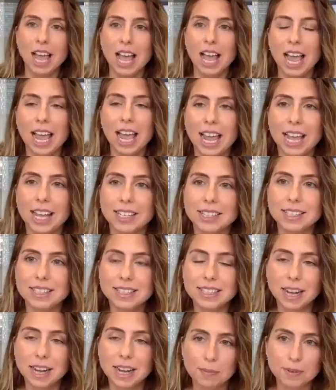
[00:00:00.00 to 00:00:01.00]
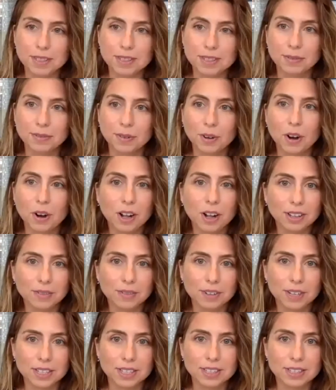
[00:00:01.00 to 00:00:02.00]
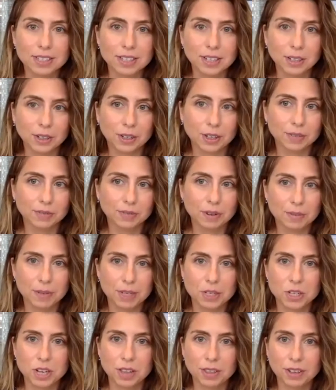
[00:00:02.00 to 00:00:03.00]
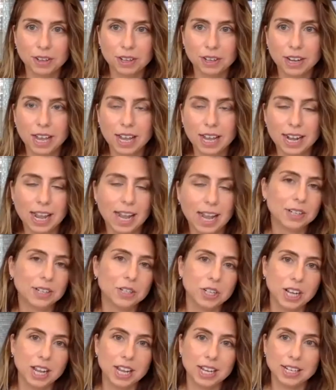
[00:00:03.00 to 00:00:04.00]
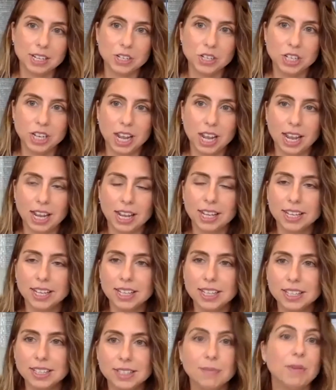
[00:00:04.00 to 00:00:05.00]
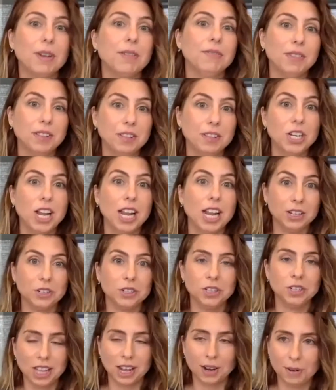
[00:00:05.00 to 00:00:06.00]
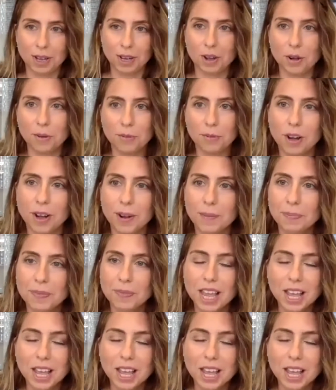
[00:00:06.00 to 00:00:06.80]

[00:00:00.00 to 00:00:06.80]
and steps for all of us to learn from each other and actually initiate some of the change that we all want.